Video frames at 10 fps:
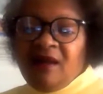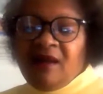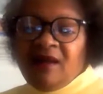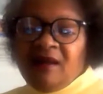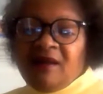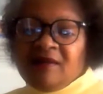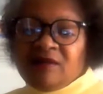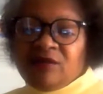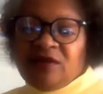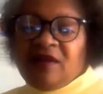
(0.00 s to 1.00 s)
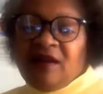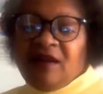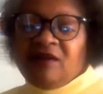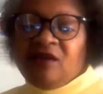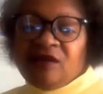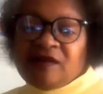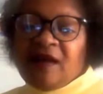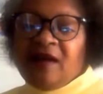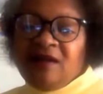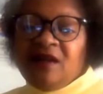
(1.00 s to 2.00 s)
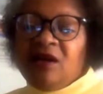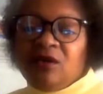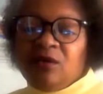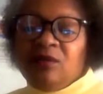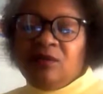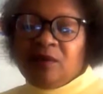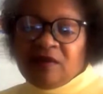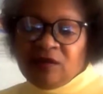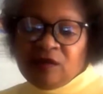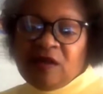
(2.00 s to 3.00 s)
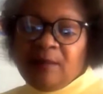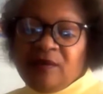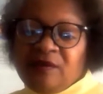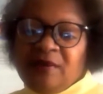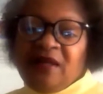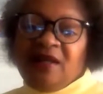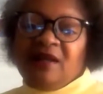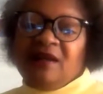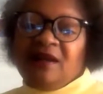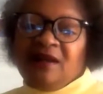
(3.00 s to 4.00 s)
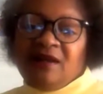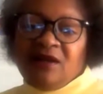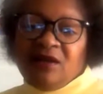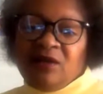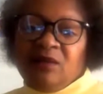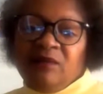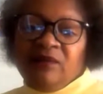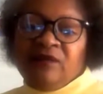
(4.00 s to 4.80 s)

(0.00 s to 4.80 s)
And as a retired nurse, I know what those numbers mean, and I know